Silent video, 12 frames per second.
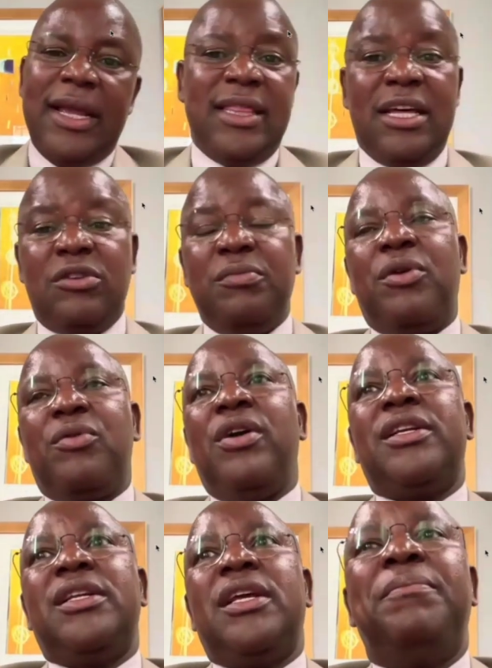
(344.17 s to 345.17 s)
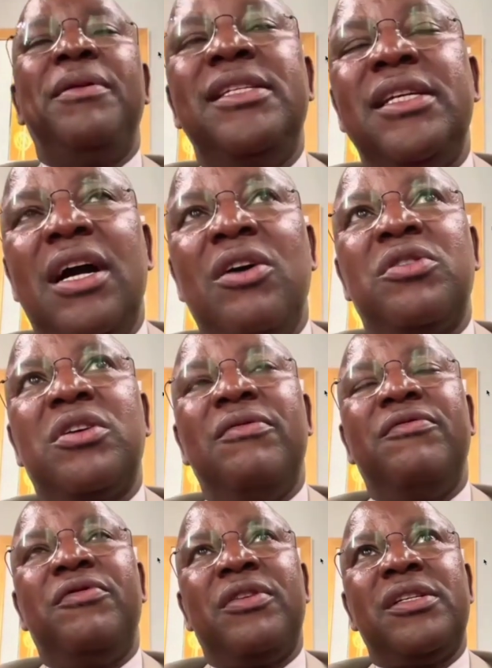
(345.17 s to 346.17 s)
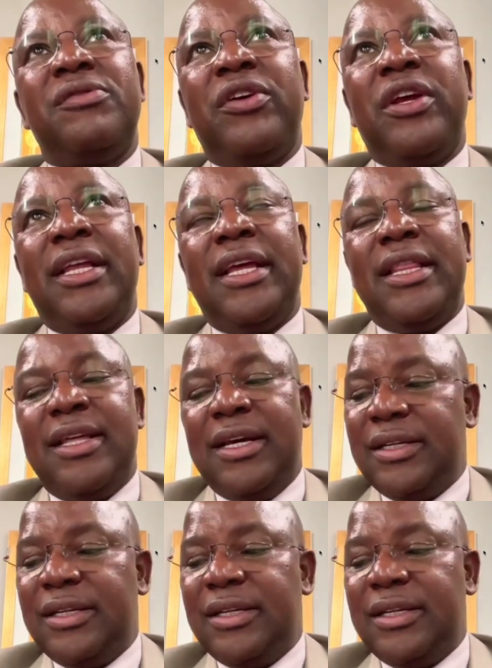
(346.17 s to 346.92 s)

And that would be quite a pleasing outcome for us if we can get